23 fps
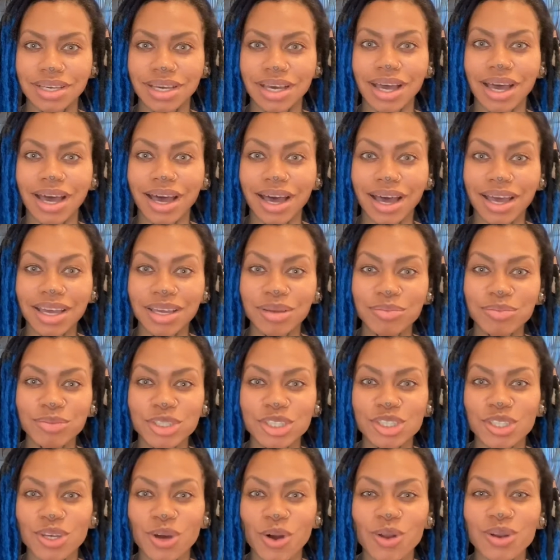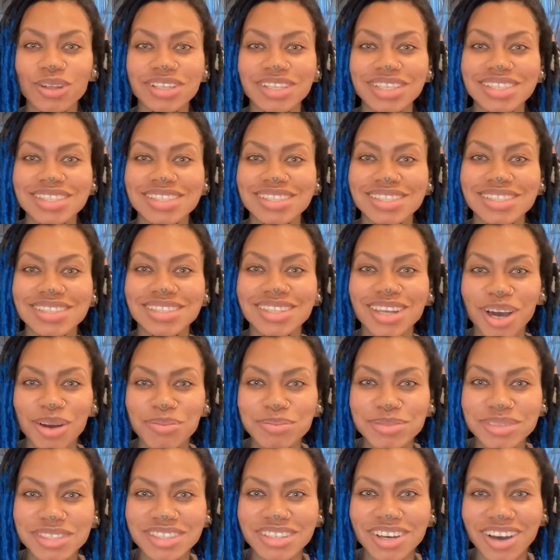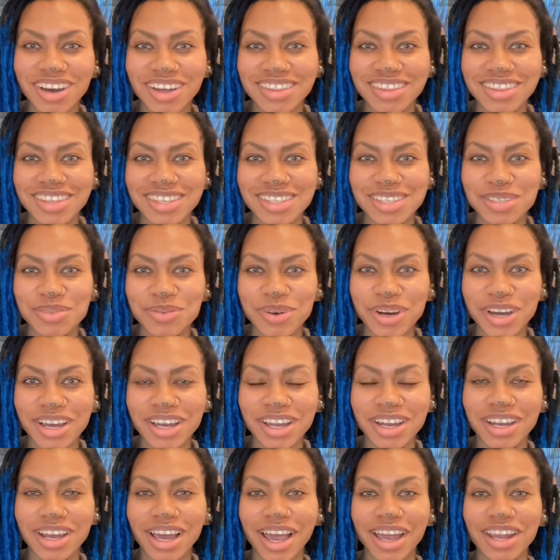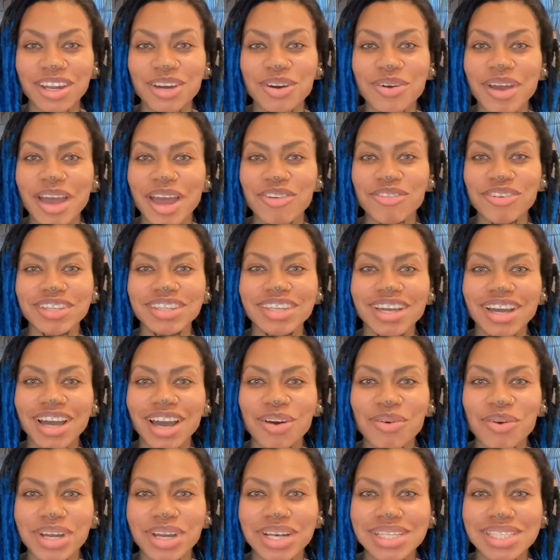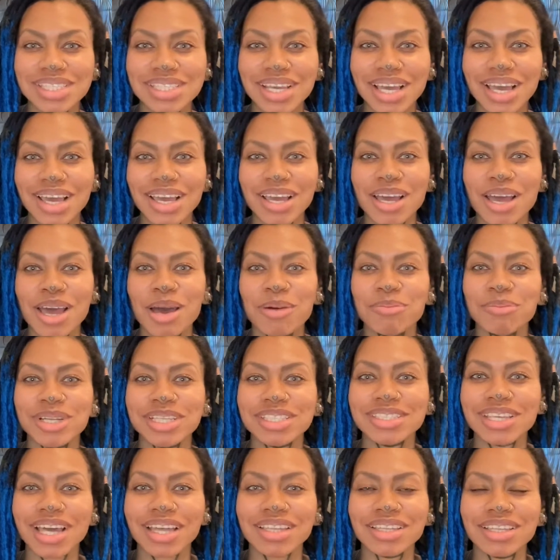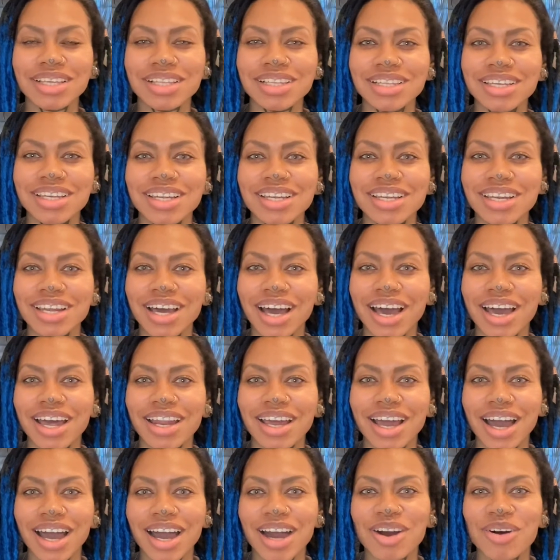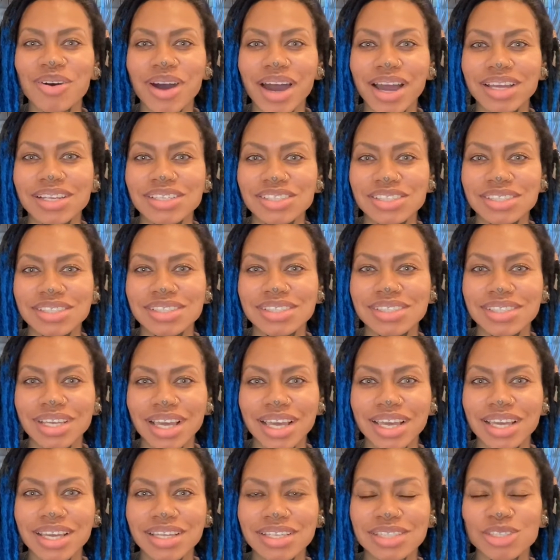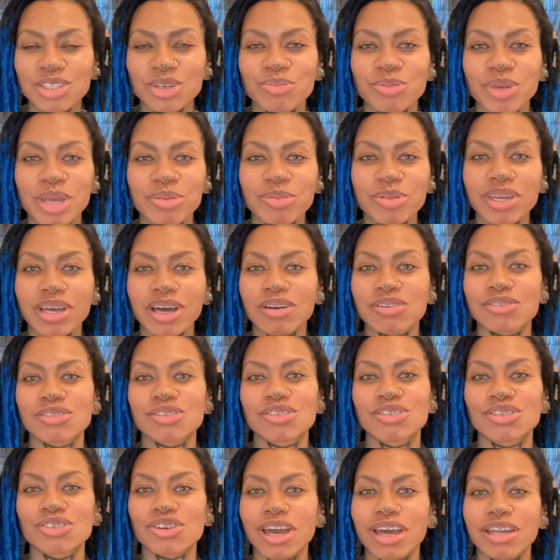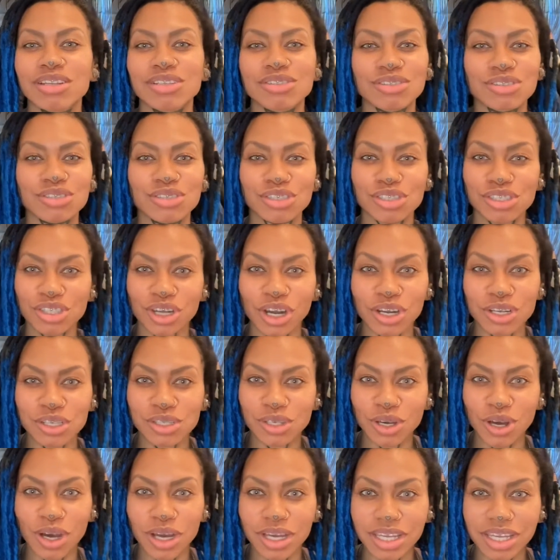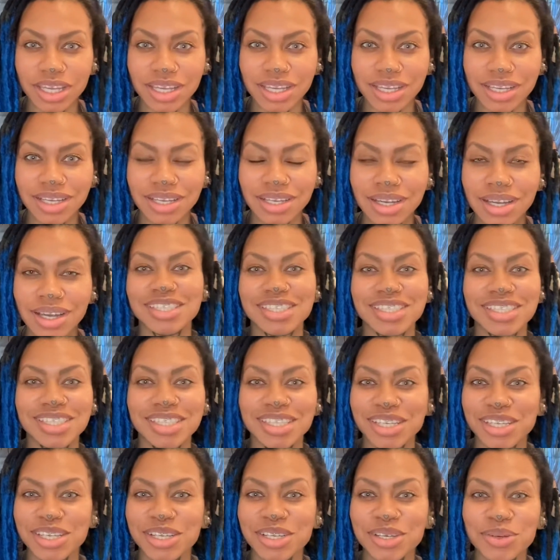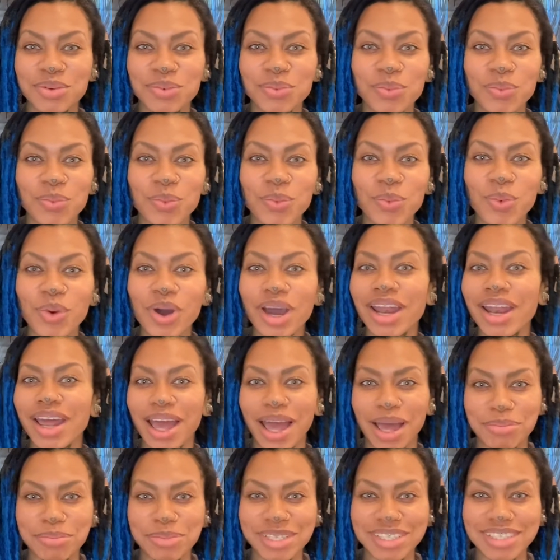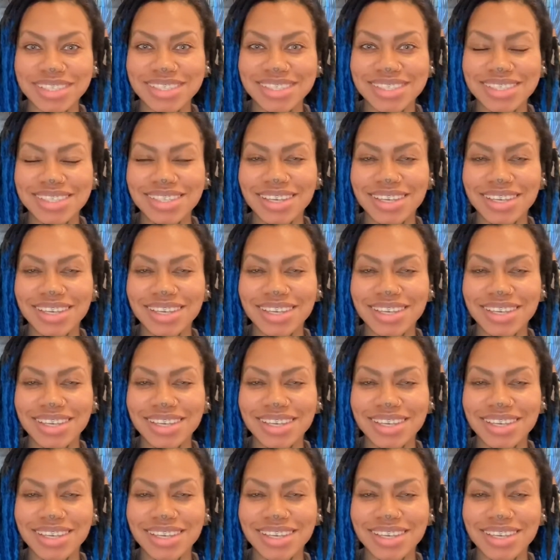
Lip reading: I'm totally stumped on this one. I know everything I want to say, but technically not how I should say it. So maybe I'll just try to just start talking. See what happens.